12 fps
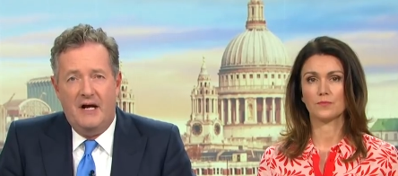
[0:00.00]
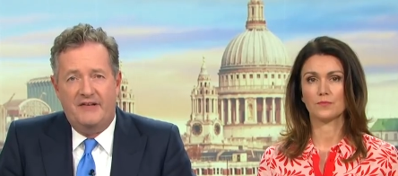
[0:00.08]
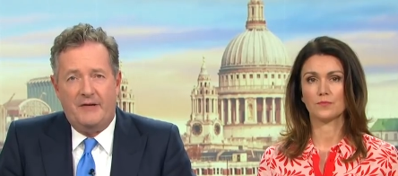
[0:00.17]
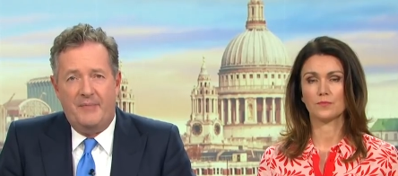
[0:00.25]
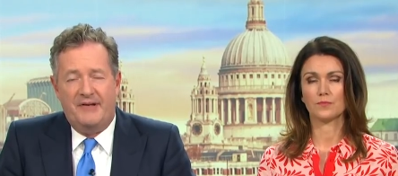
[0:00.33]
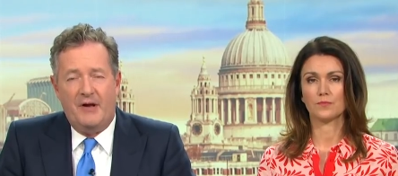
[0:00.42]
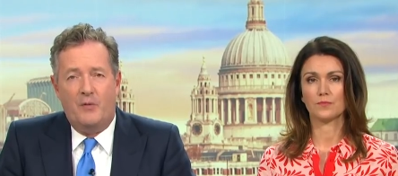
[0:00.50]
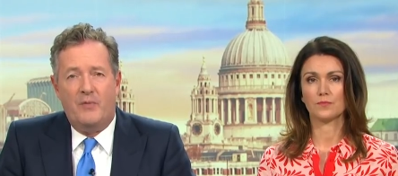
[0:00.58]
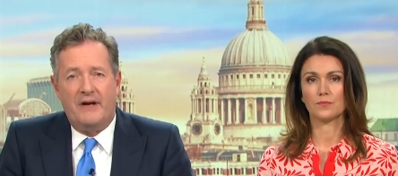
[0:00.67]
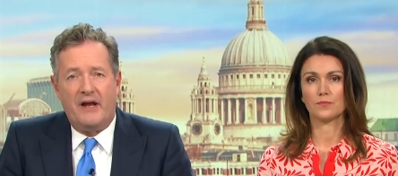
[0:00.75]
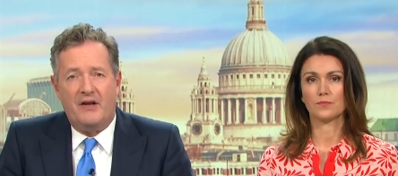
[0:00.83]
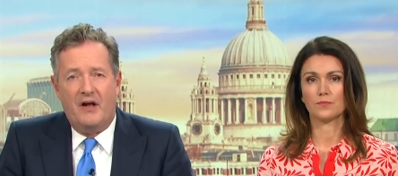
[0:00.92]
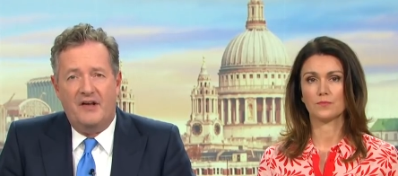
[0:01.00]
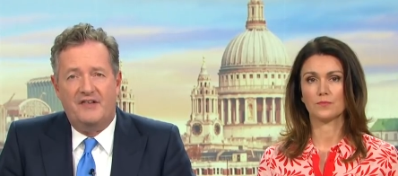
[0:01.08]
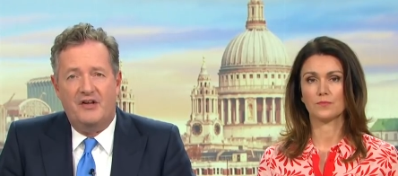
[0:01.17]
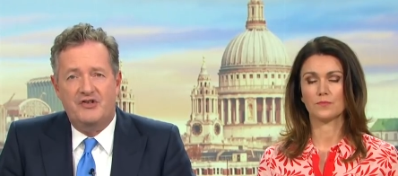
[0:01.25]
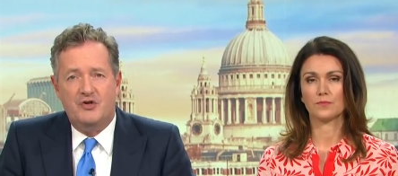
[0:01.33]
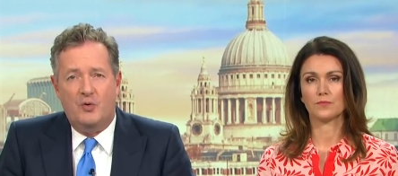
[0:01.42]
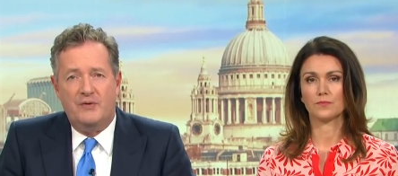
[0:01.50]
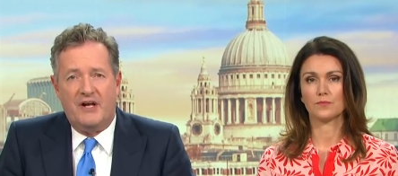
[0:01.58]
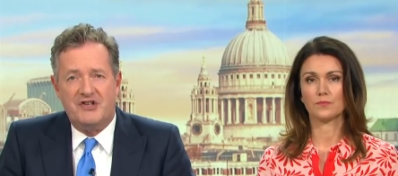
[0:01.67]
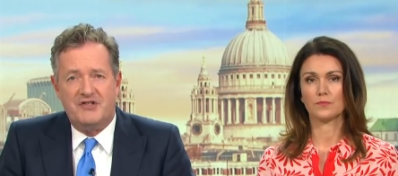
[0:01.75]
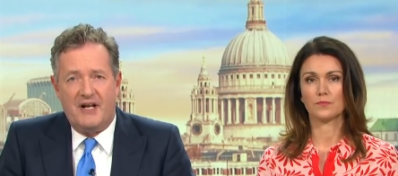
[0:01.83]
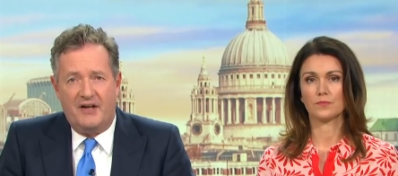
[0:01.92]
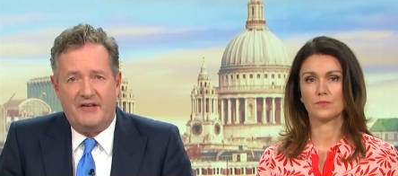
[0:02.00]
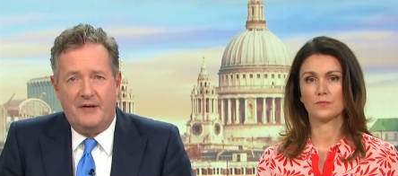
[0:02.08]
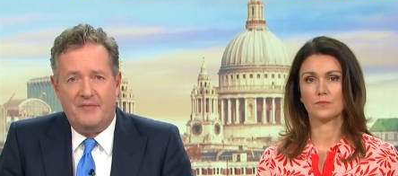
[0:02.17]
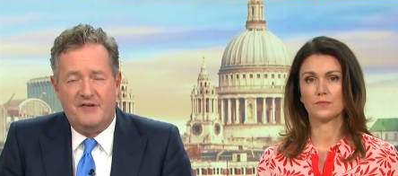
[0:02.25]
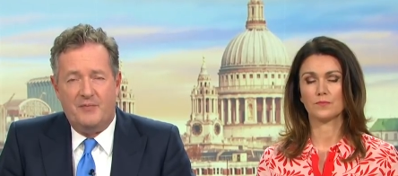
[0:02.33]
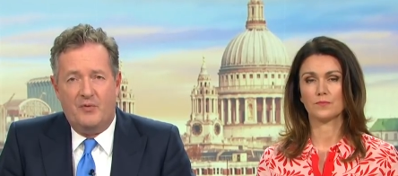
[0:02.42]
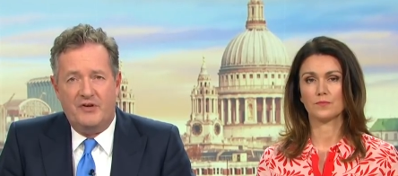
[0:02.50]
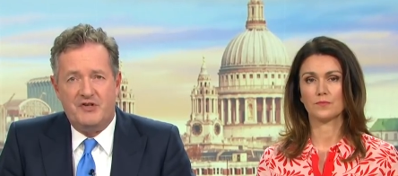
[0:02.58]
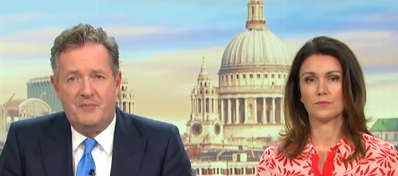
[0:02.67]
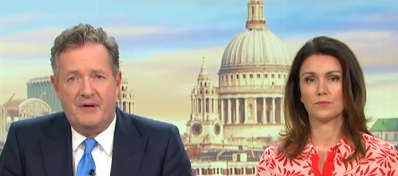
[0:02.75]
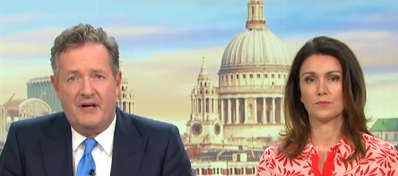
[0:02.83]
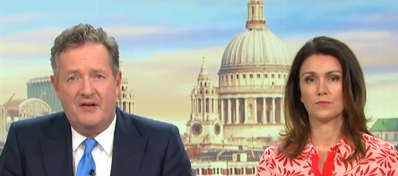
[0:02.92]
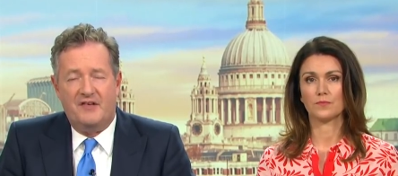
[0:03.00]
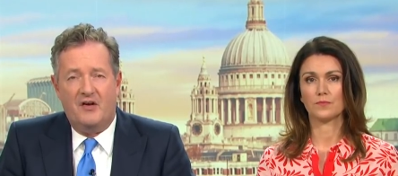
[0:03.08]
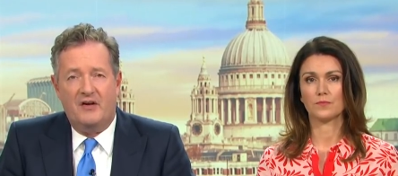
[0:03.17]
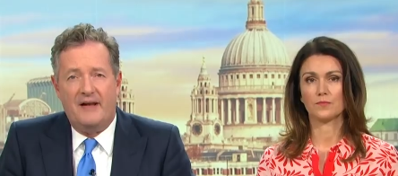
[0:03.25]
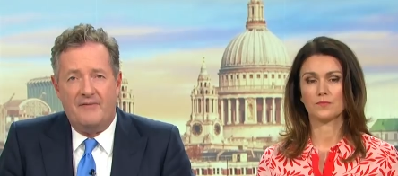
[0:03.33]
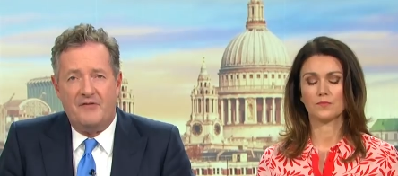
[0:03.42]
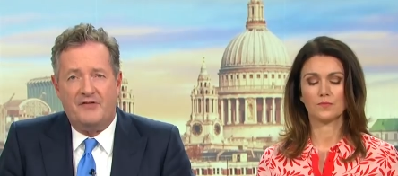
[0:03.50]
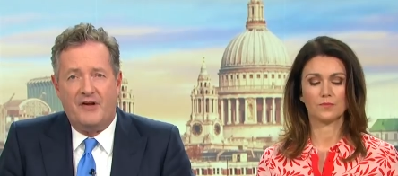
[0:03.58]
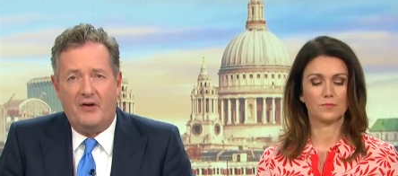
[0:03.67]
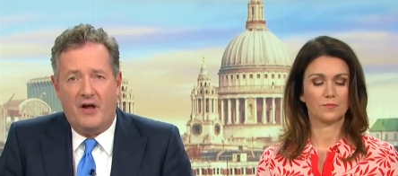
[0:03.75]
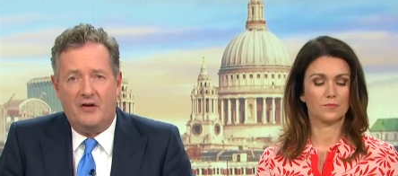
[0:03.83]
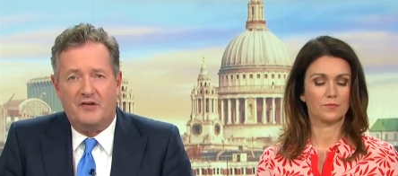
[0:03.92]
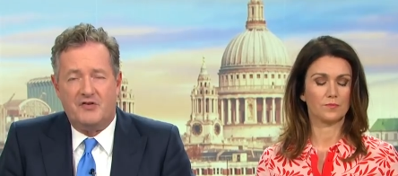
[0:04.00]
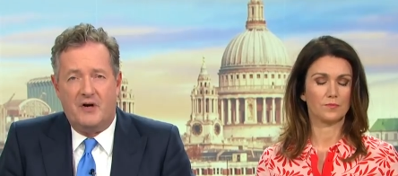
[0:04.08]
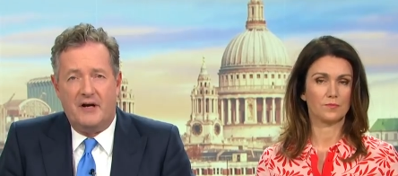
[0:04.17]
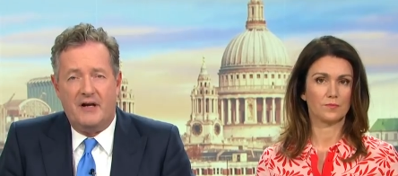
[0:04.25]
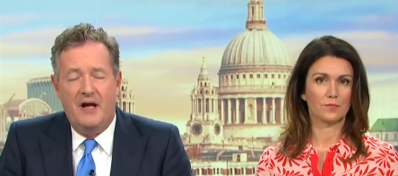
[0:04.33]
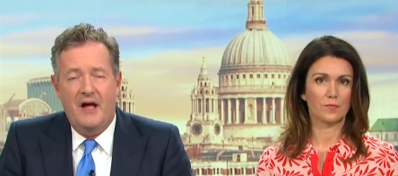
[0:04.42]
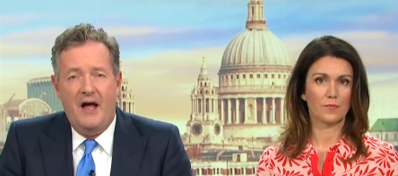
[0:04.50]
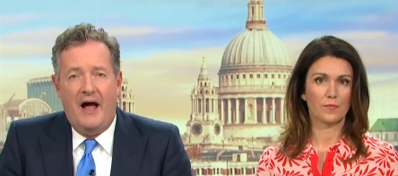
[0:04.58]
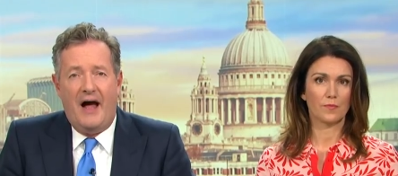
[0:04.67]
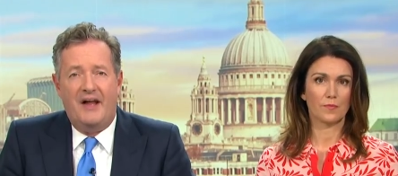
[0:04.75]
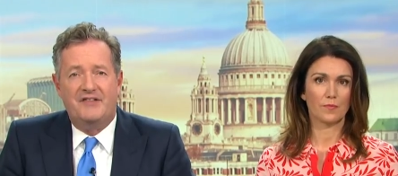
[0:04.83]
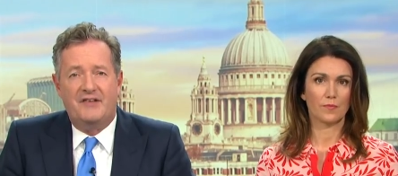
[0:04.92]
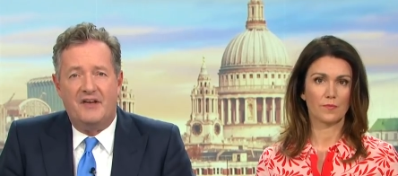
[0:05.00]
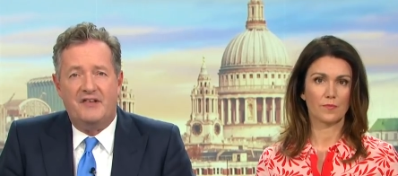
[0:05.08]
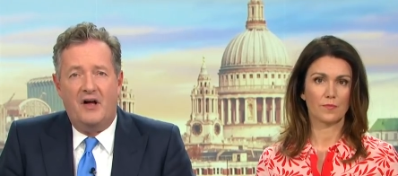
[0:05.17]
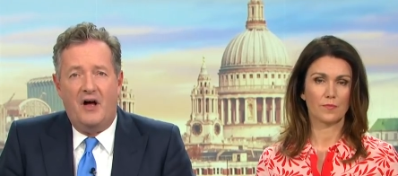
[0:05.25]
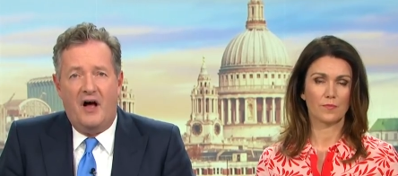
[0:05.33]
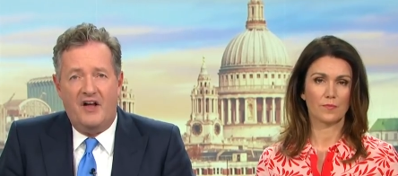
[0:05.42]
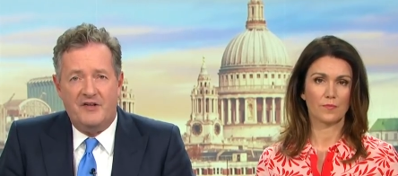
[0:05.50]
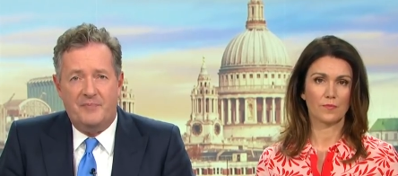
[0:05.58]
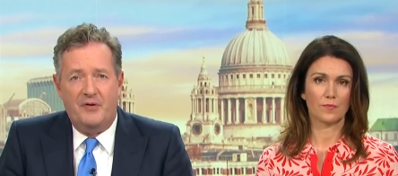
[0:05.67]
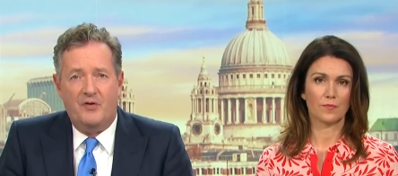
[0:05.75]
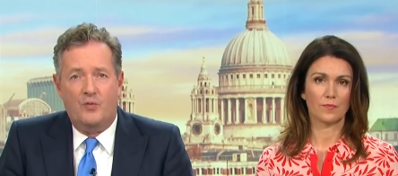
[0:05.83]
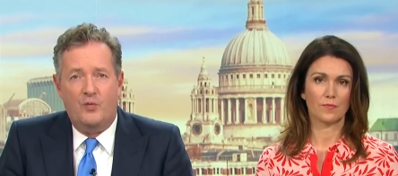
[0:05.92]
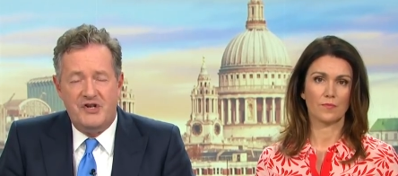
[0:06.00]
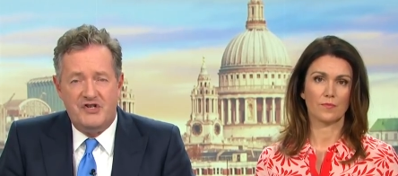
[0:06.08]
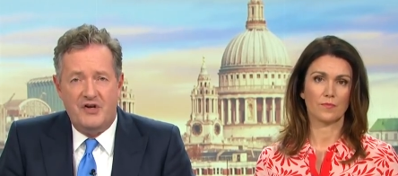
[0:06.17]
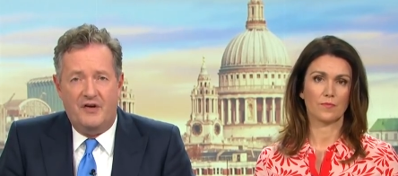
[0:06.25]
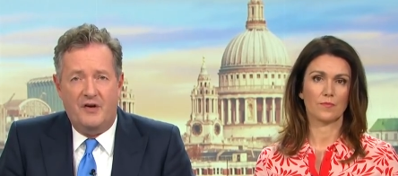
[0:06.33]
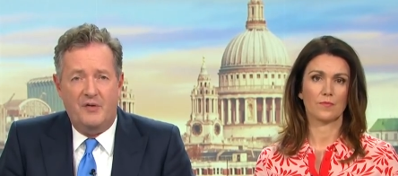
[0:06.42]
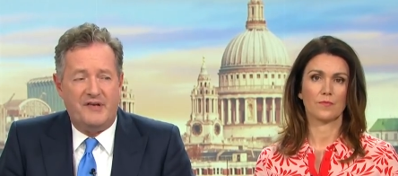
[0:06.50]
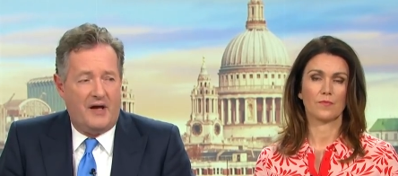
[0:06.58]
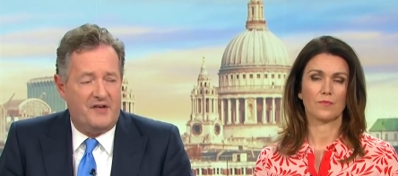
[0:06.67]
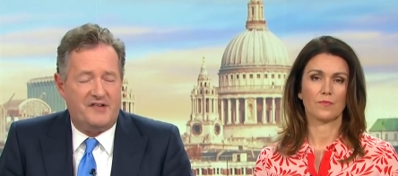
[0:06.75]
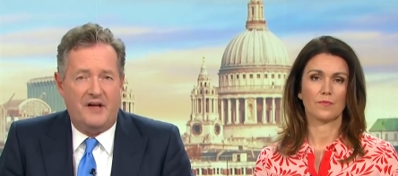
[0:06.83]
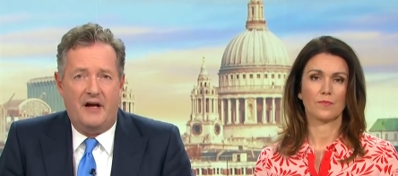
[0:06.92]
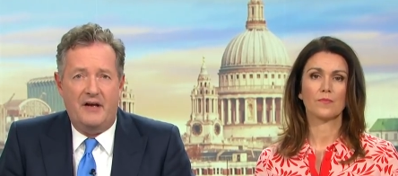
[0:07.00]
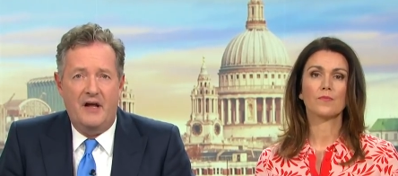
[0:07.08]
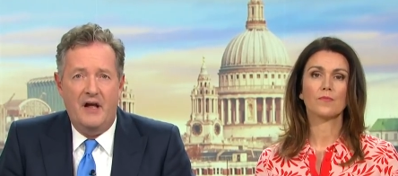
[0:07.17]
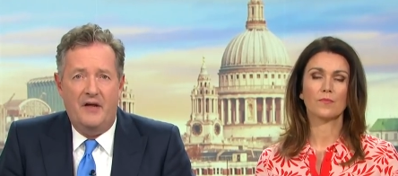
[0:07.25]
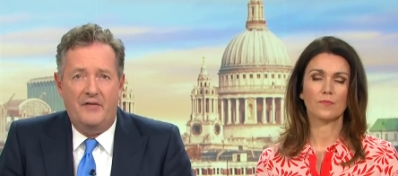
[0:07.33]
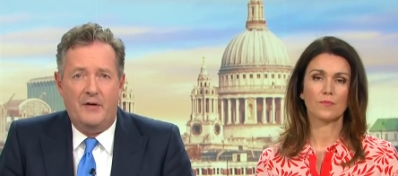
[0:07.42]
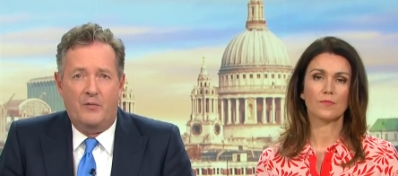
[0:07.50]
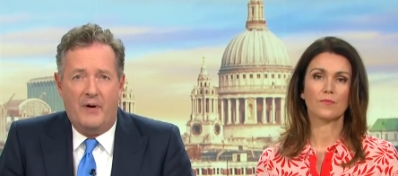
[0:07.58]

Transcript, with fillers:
Speaker 1: said they don't recognise her dual nationality. This morning she begins her eleventh day on hunger strike, as does her husband, Richard, who is outside the